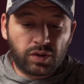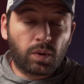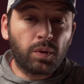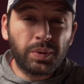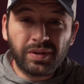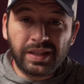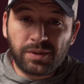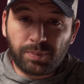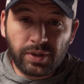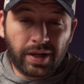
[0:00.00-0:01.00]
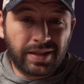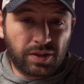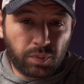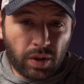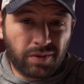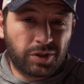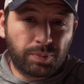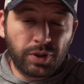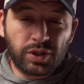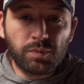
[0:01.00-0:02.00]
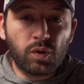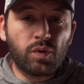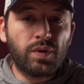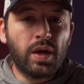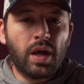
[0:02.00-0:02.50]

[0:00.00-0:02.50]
scroll wheel is pretty nice as well. It's pretty smooth.